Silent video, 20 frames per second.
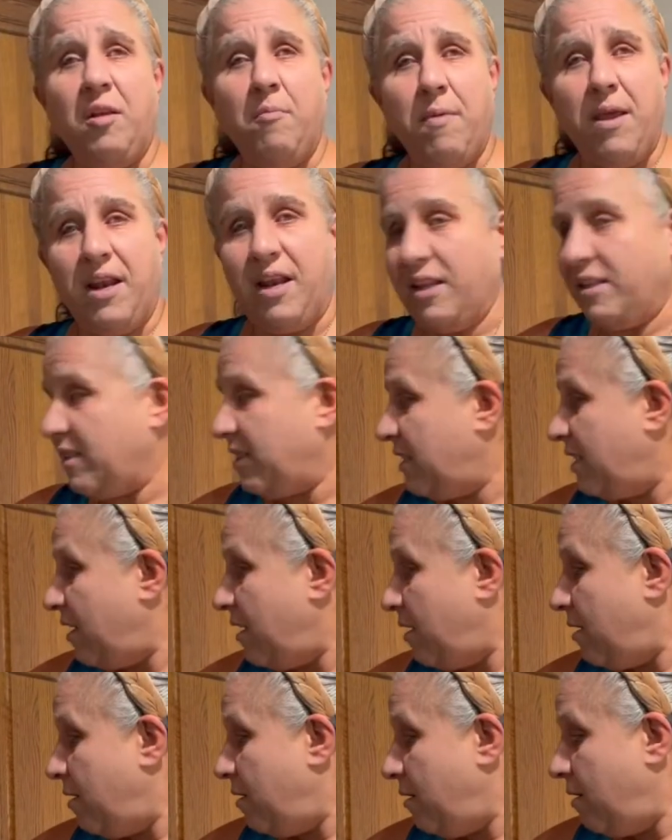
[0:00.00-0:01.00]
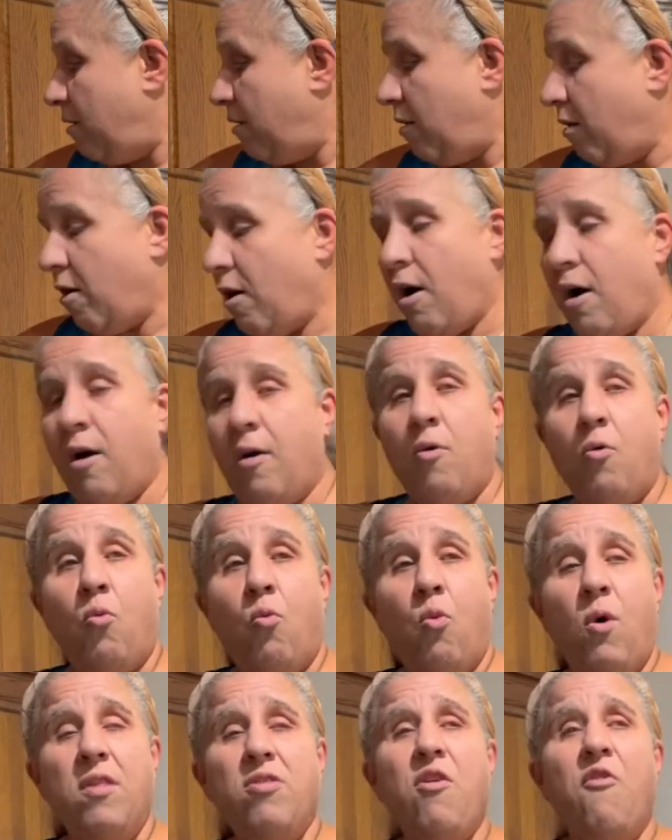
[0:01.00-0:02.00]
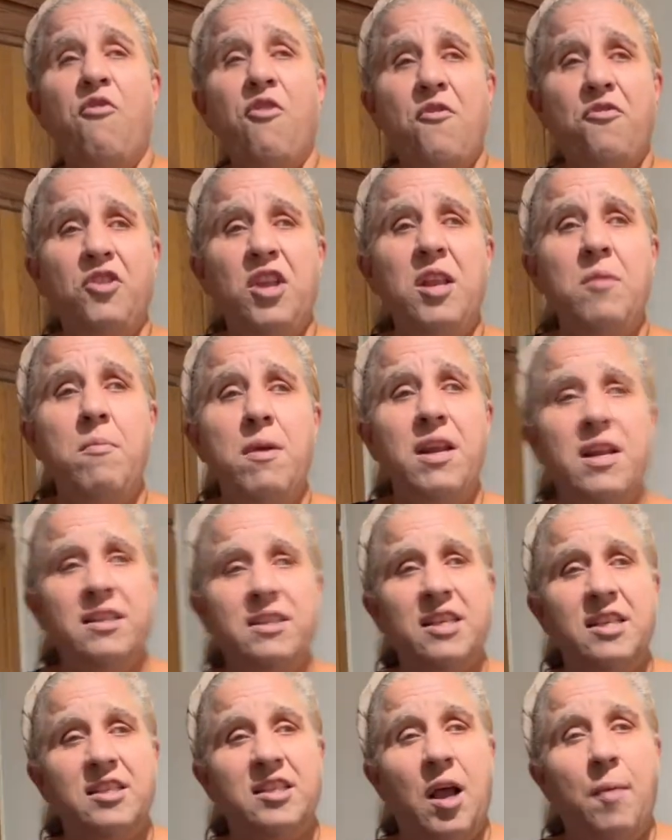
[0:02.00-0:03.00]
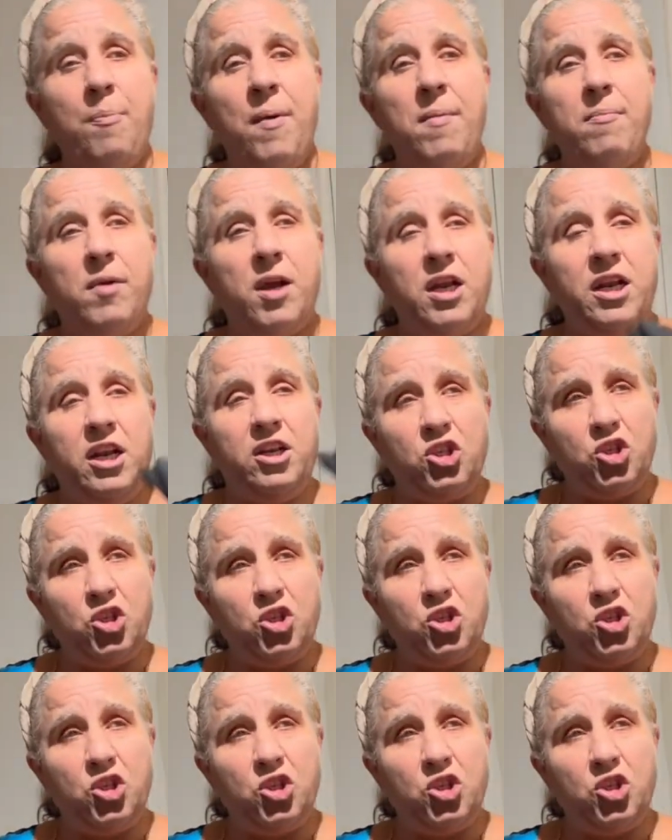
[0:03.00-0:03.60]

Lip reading: minutes. When the 15 minutes is up, I'm going to